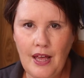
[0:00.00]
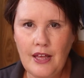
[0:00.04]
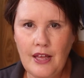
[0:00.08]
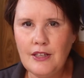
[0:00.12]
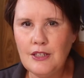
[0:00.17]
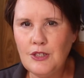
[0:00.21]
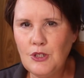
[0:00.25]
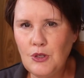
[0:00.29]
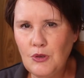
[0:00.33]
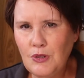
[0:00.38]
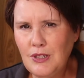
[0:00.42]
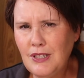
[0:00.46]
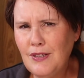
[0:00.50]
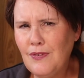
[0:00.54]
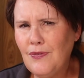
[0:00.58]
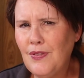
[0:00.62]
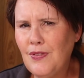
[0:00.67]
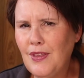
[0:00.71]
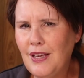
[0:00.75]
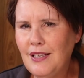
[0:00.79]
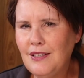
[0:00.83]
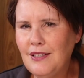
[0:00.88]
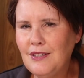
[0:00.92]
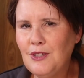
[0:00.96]
The sorts of
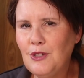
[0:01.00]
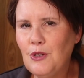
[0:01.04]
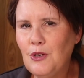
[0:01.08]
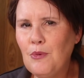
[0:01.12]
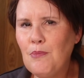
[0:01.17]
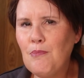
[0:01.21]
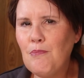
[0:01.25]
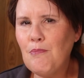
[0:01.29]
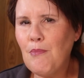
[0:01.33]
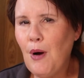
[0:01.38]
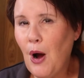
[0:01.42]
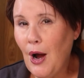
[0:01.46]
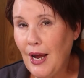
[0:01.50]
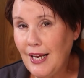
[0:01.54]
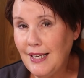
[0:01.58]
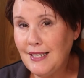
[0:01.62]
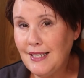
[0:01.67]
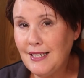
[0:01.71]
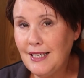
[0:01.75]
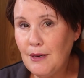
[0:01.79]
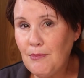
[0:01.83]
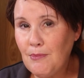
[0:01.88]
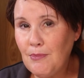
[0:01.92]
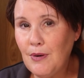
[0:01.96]
things you might
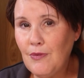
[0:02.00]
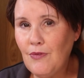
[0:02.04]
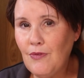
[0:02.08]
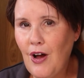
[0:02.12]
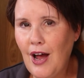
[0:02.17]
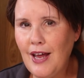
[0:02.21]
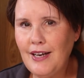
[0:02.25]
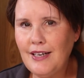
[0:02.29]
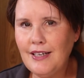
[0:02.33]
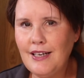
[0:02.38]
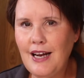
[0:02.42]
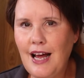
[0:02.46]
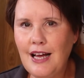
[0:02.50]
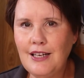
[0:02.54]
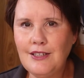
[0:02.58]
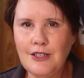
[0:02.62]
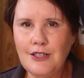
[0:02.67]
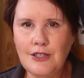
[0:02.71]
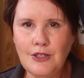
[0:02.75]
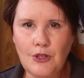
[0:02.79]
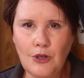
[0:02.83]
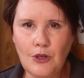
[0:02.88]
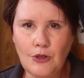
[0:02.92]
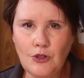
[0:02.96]
see provided under
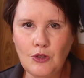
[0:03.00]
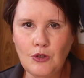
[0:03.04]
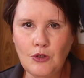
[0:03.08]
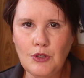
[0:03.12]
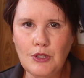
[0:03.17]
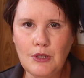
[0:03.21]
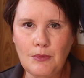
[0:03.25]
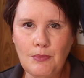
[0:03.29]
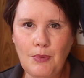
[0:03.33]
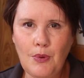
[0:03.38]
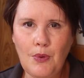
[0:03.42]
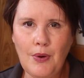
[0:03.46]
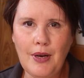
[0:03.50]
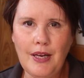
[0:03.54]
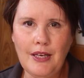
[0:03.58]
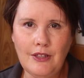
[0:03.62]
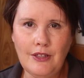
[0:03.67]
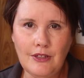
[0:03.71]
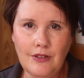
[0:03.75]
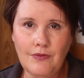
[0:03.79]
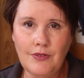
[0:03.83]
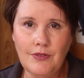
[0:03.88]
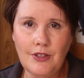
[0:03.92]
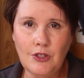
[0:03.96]
social support
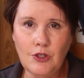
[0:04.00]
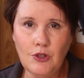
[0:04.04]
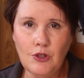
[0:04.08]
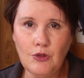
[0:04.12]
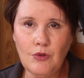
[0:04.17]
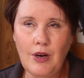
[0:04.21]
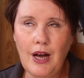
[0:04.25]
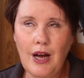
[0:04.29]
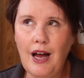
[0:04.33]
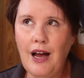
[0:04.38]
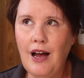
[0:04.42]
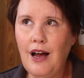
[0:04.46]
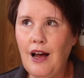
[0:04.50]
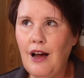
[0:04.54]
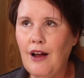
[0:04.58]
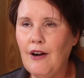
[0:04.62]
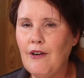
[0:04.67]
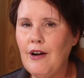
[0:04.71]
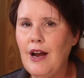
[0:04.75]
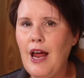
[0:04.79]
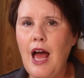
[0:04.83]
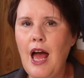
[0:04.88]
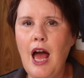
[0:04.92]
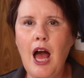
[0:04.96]
individual
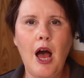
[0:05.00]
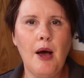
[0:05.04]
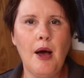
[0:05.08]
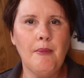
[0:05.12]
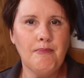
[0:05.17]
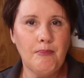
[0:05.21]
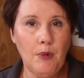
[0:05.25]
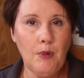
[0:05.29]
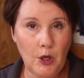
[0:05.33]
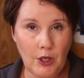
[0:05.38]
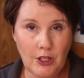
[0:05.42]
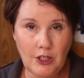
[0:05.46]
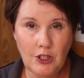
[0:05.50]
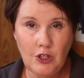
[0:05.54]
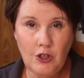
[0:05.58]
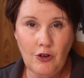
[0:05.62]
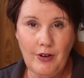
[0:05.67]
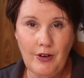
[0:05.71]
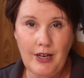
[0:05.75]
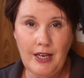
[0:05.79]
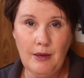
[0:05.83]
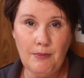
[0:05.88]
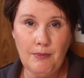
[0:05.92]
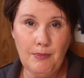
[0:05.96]
are
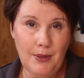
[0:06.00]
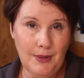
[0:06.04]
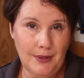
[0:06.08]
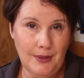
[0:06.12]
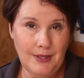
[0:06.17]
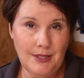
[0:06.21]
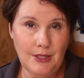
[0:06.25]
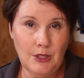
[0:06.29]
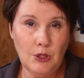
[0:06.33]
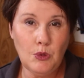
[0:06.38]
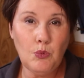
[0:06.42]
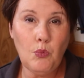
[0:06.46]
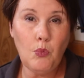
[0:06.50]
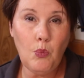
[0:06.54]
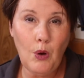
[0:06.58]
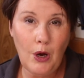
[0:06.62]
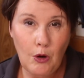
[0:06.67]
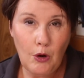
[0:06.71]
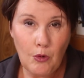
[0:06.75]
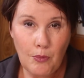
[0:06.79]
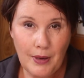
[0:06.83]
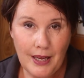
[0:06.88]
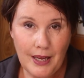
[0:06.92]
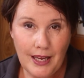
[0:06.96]
monitoring a person's
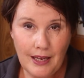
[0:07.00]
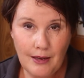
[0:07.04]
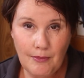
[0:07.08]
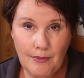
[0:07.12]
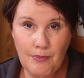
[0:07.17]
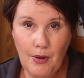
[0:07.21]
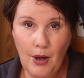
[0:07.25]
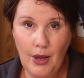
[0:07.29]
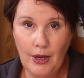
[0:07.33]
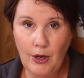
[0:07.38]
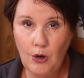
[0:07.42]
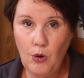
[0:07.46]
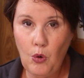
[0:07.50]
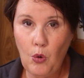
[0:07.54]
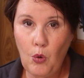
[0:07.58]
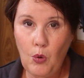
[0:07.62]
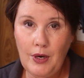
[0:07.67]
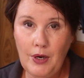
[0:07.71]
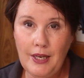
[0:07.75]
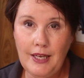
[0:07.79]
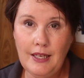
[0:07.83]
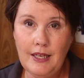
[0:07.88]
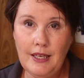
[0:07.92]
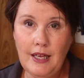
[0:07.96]
well-being by
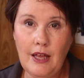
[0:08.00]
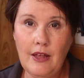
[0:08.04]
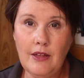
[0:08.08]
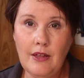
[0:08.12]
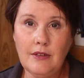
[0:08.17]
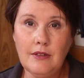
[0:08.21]
calling